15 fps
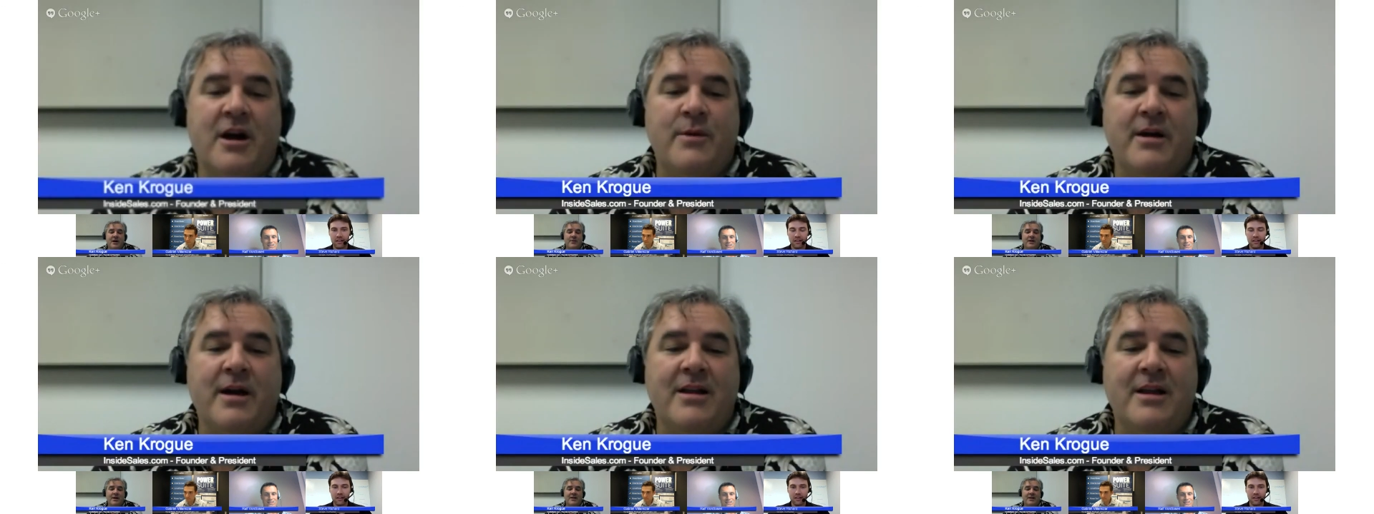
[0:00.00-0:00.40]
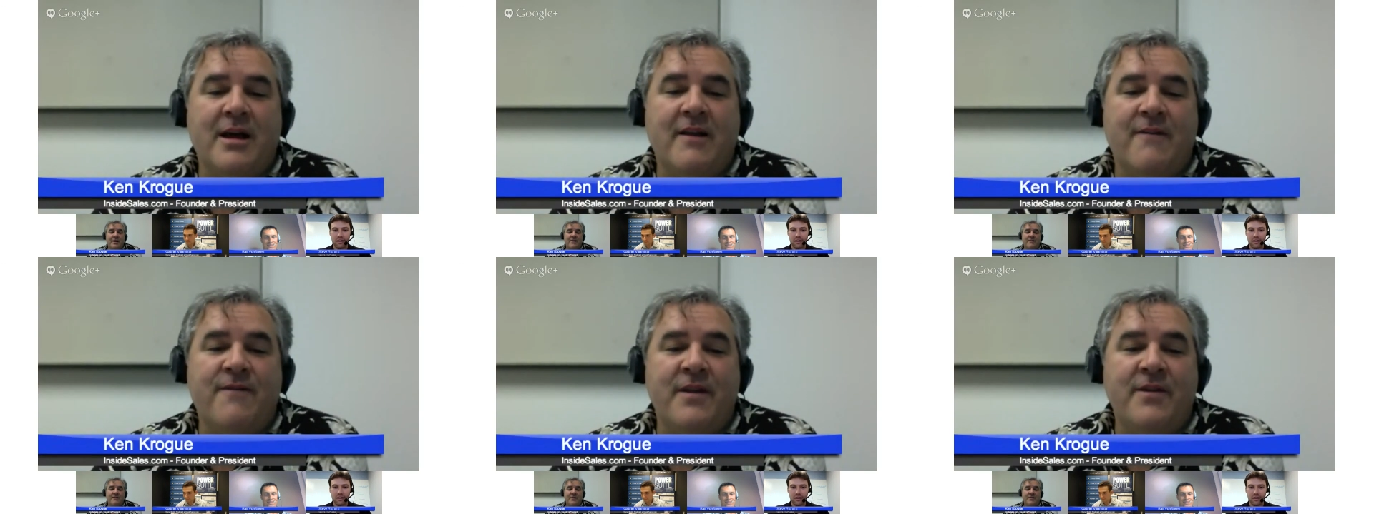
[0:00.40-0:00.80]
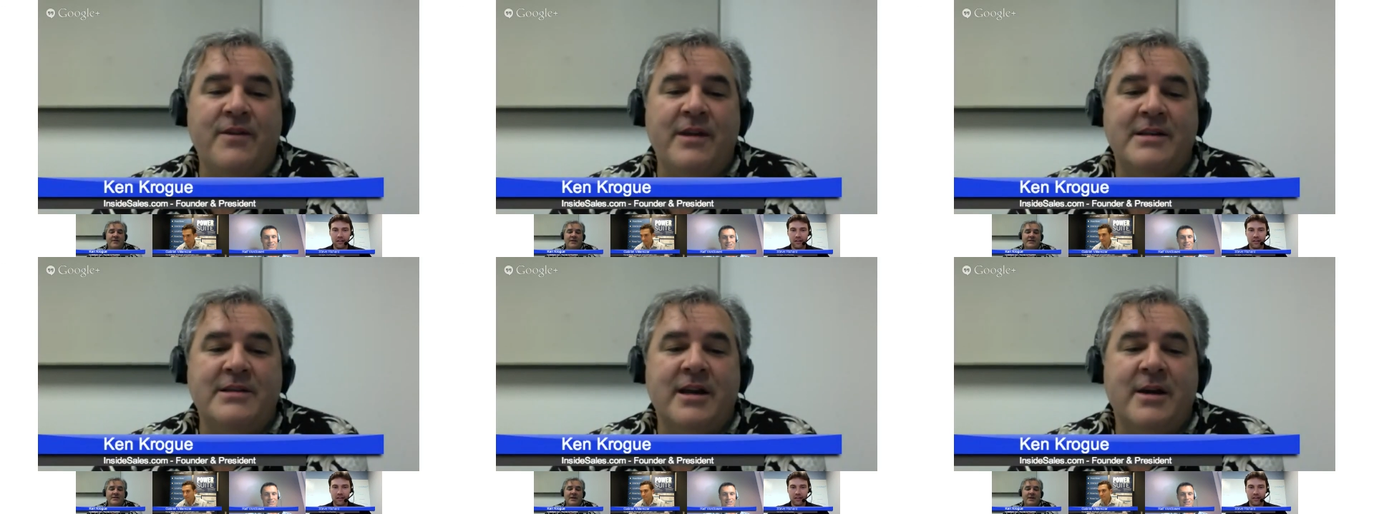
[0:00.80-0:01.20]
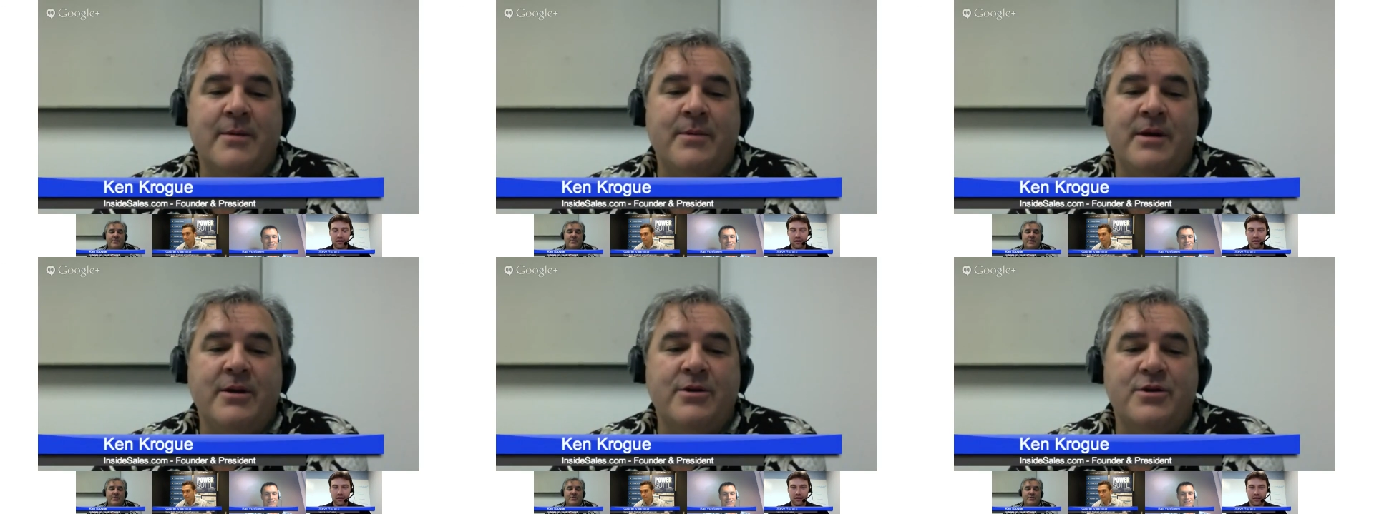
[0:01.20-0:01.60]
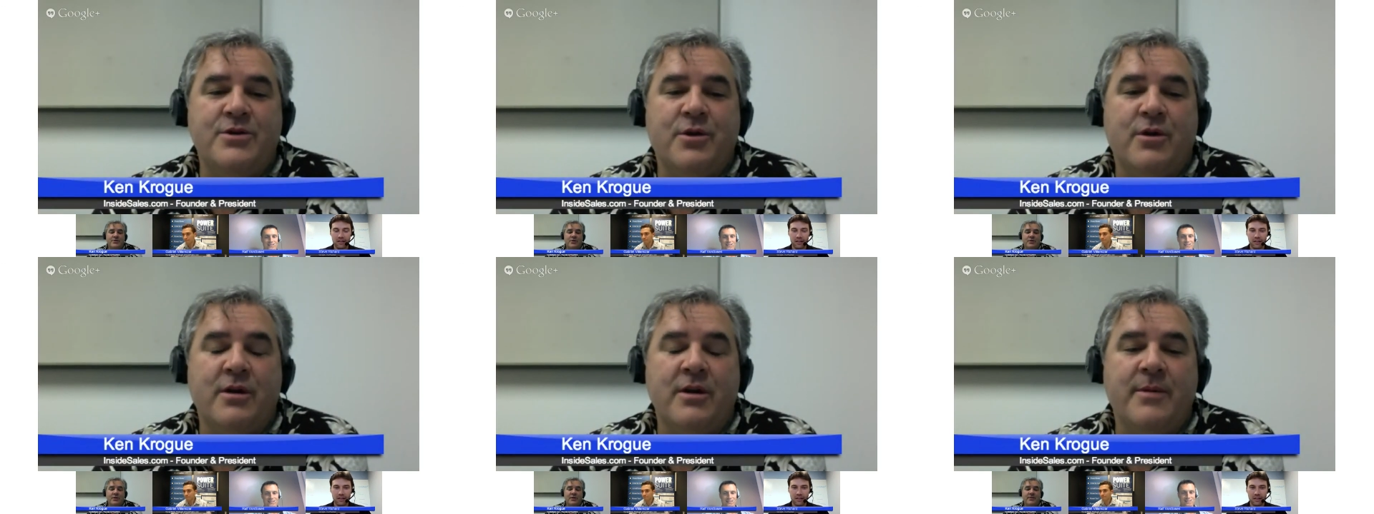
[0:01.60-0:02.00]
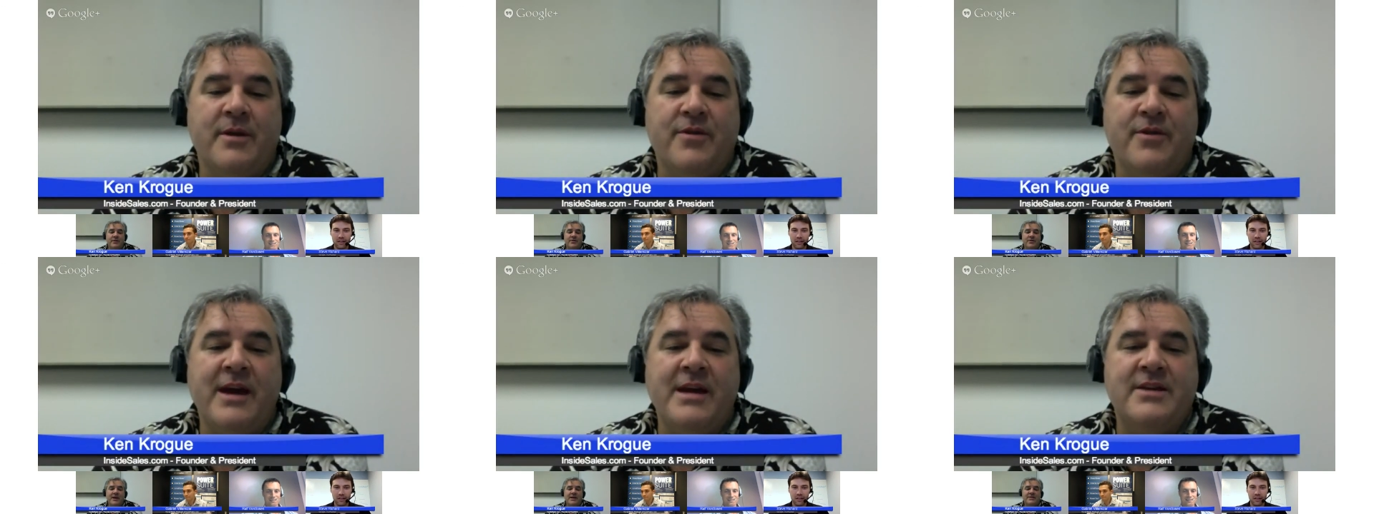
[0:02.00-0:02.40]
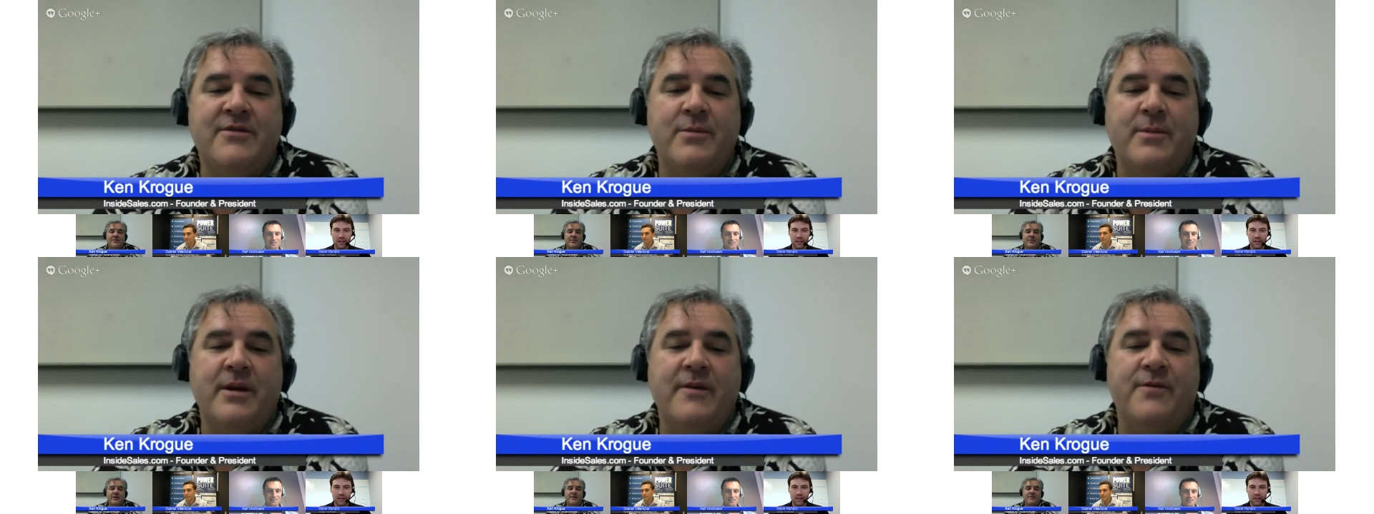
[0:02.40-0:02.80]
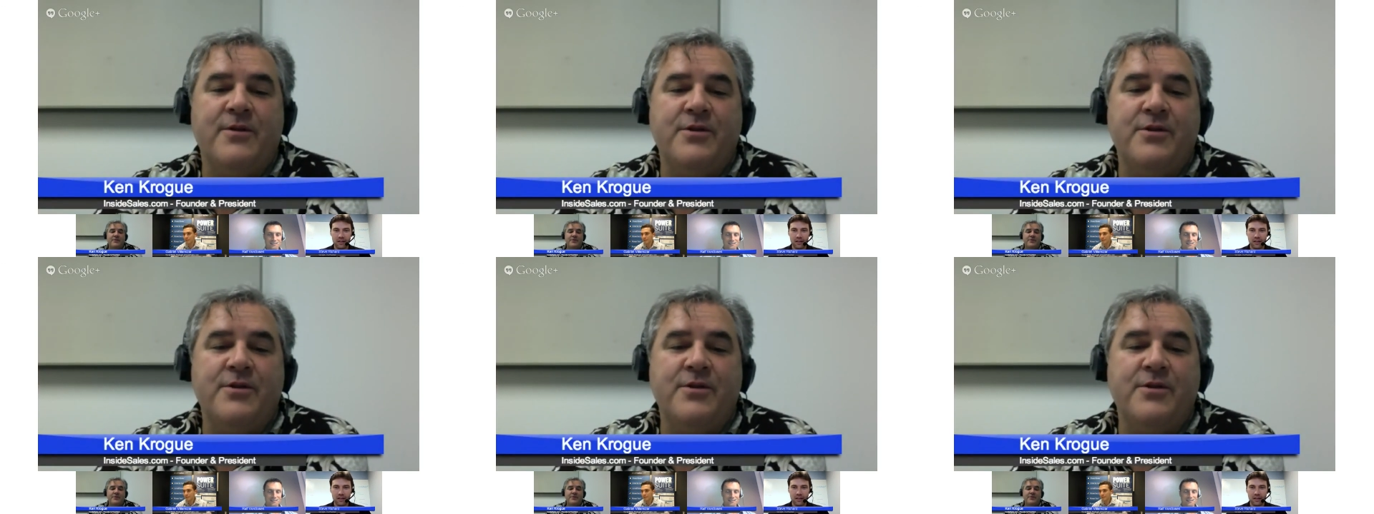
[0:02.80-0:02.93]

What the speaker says: We got a lot of fun things coming here shortly. But thanks everybody for